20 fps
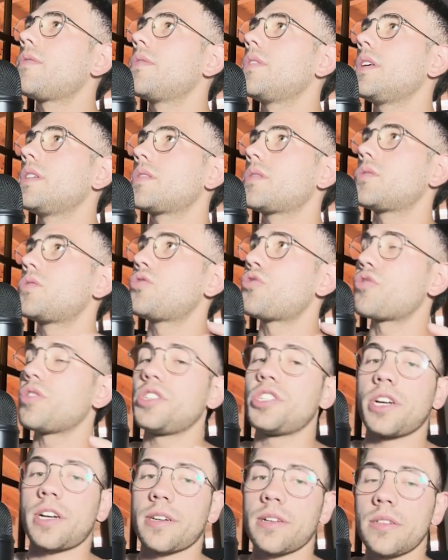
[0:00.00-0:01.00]
these three
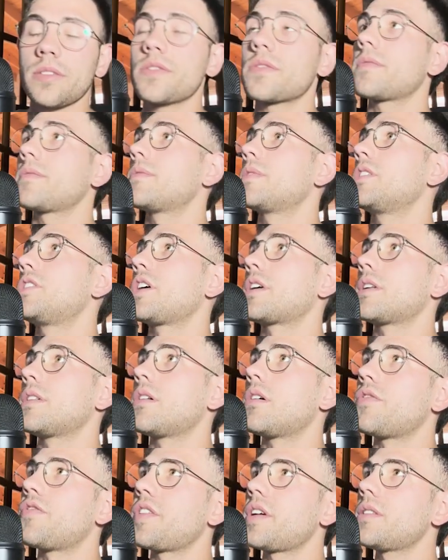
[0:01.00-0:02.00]
channels: the channel
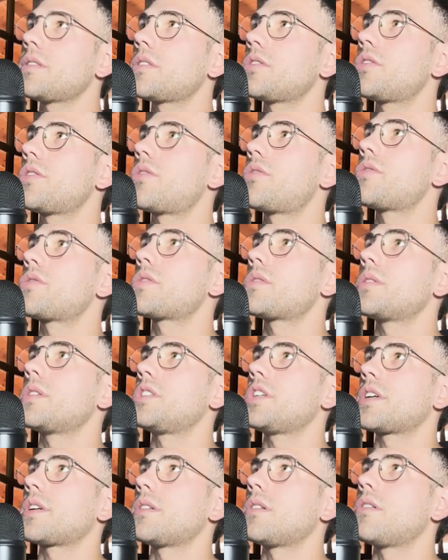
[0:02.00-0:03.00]
of integers, the
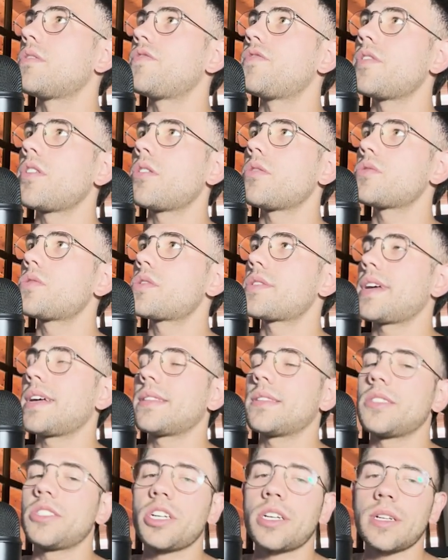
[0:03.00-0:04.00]
channel of floats, and
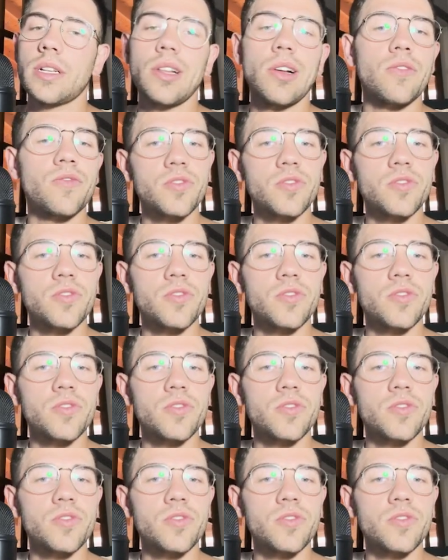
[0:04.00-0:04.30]
the channel of